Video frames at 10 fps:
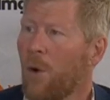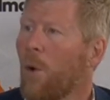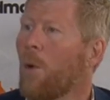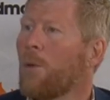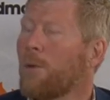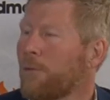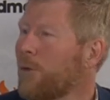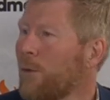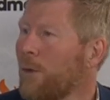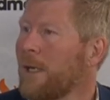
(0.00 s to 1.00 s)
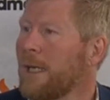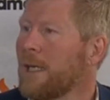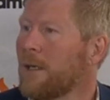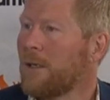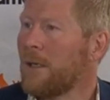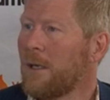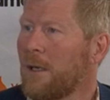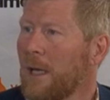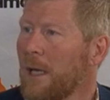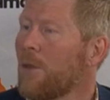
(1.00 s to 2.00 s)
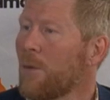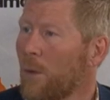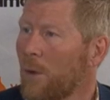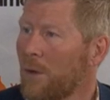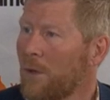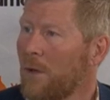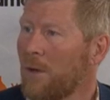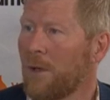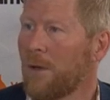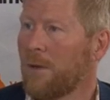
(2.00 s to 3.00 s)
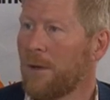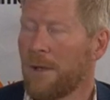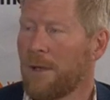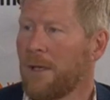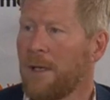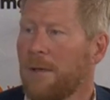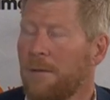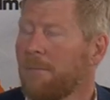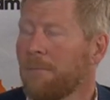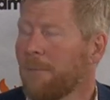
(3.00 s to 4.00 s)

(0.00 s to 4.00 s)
all the fuel needed in the world in